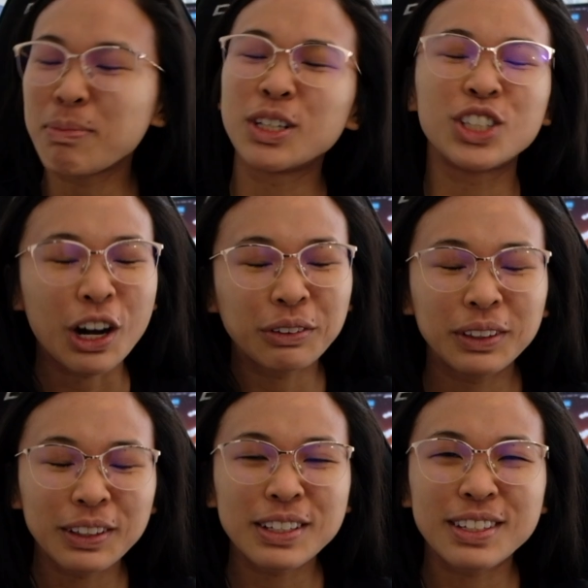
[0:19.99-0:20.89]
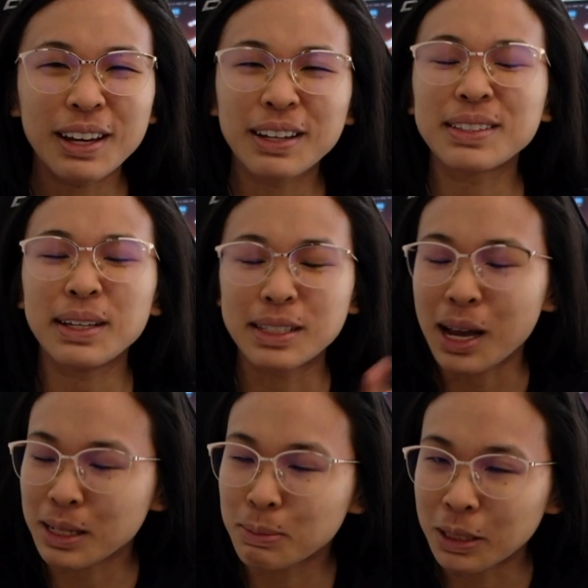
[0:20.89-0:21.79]
but generally these days it
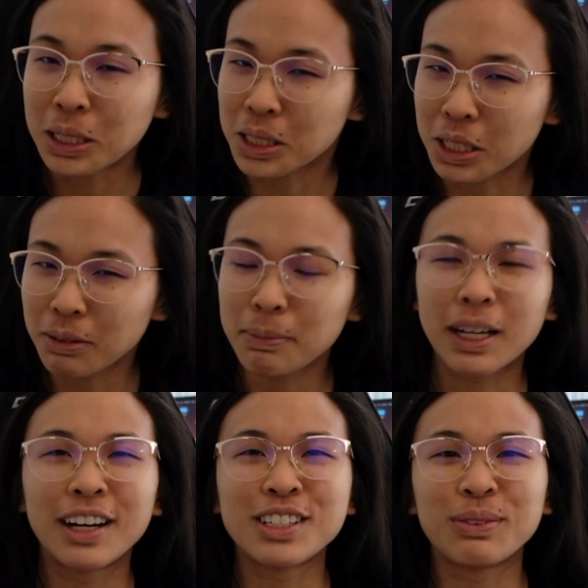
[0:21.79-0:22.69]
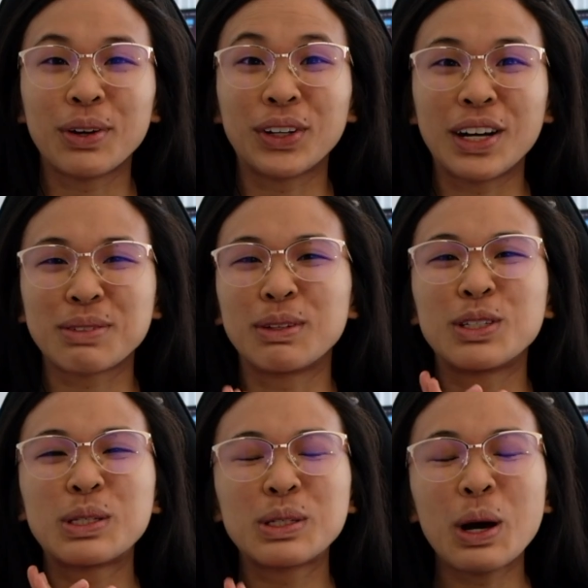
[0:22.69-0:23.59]
has been eczema because the weather has been
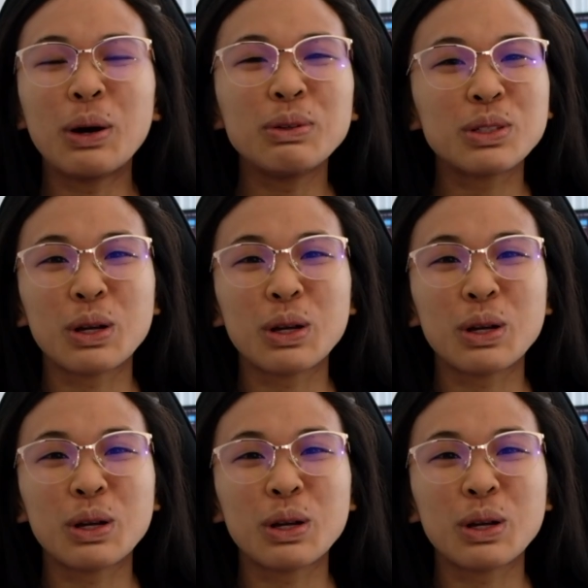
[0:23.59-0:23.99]
so